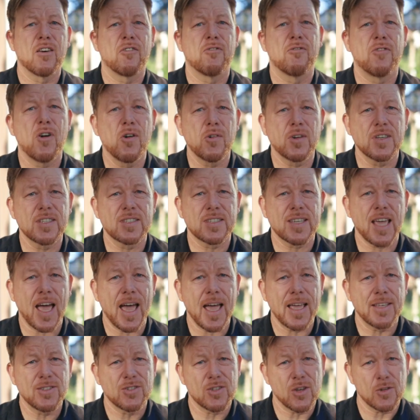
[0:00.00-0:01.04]
the focus
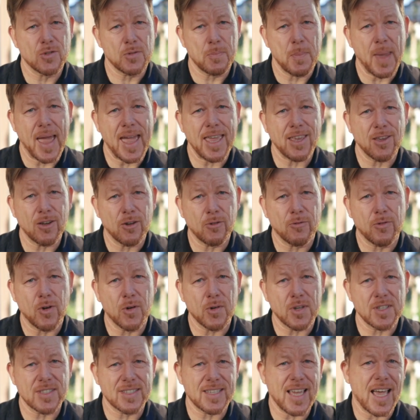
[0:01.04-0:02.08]
guides, those manual
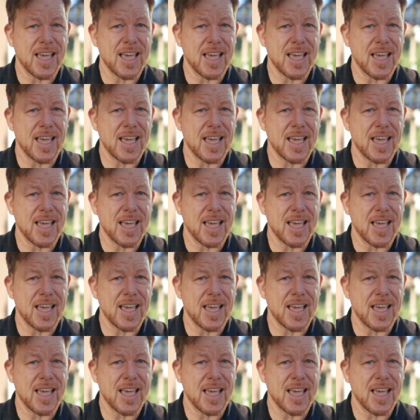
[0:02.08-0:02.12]
focus